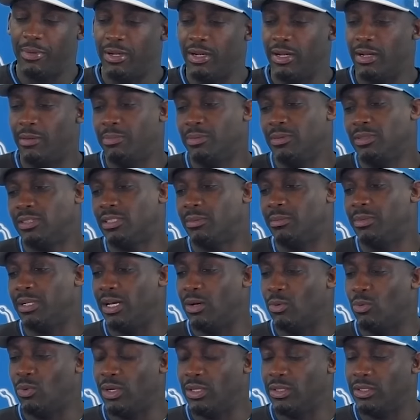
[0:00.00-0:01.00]
it up in some of
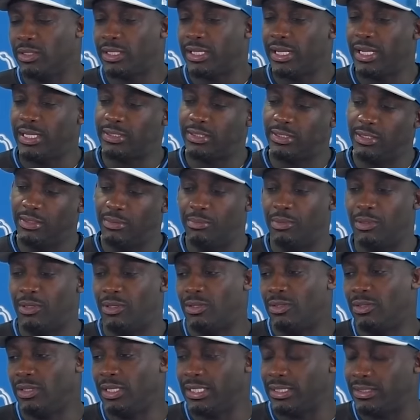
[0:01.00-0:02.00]
that weather, catching the
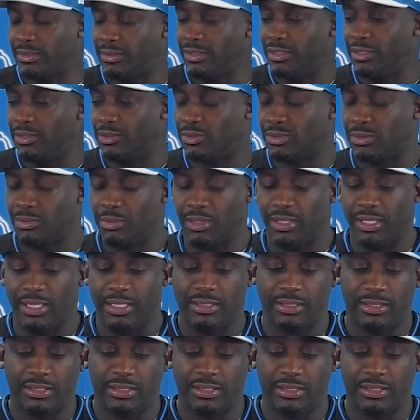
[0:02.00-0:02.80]
ball, like, you know, some of the things